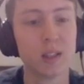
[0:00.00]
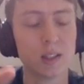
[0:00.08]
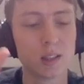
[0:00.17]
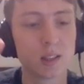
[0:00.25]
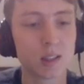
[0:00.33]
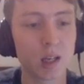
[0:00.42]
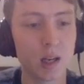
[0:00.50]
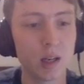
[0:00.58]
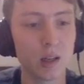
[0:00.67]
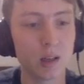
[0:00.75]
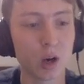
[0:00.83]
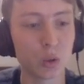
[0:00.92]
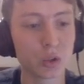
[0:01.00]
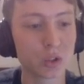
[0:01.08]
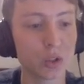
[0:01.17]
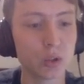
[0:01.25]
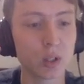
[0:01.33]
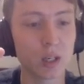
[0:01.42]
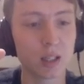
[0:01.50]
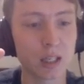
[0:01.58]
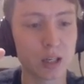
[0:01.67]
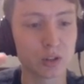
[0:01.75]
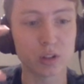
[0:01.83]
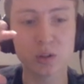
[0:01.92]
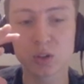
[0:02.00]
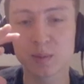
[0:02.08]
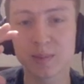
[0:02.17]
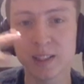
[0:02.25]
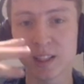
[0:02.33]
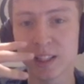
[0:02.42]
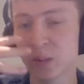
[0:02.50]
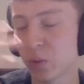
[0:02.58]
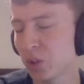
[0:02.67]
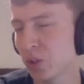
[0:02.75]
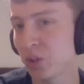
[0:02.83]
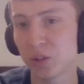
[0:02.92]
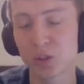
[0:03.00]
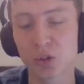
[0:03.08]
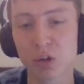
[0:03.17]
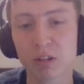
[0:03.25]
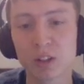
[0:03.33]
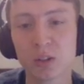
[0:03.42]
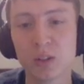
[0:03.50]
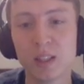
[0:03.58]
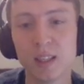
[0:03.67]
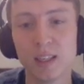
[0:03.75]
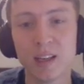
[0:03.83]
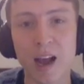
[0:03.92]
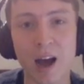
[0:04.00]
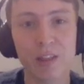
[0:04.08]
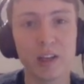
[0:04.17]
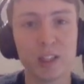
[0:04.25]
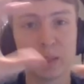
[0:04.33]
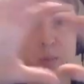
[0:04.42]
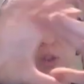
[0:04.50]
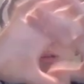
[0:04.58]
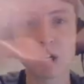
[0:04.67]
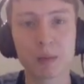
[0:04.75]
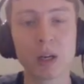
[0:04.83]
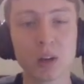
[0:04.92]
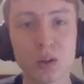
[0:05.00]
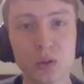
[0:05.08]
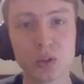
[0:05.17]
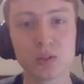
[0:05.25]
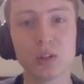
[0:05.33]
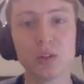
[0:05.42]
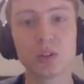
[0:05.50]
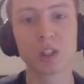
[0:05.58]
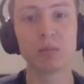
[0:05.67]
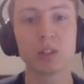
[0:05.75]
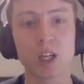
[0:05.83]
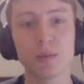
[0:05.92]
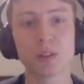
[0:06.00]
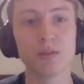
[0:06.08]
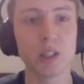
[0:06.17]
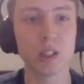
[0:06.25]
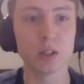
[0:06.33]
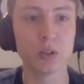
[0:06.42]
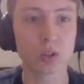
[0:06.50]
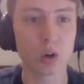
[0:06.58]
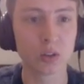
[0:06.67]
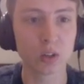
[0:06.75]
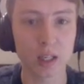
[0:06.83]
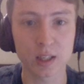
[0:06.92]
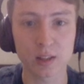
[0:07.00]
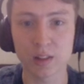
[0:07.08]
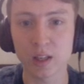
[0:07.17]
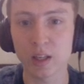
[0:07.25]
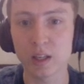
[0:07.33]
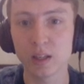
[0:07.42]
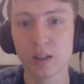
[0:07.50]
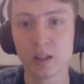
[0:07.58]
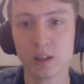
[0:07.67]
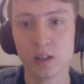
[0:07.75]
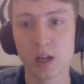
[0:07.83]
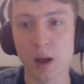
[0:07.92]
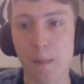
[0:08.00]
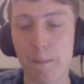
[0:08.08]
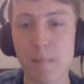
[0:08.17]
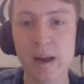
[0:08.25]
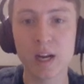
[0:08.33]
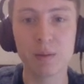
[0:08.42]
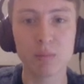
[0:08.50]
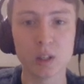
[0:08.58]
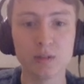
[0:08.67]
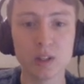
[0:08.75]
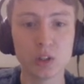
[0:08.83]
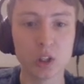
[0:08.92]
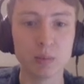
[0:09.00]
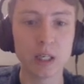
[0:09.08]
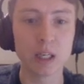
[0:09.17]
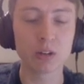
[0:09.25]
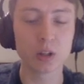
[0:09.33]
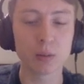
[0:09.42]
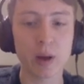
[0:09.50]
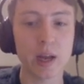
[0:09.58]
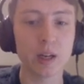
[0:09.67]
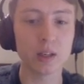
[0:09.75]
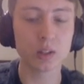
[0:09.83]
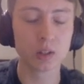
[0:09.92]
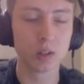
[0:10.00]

Say I was googling how to do something and you watch a tutorial, and then it seems to recommend loads of those similar types of videos on like the main bit of YouTube here on the page.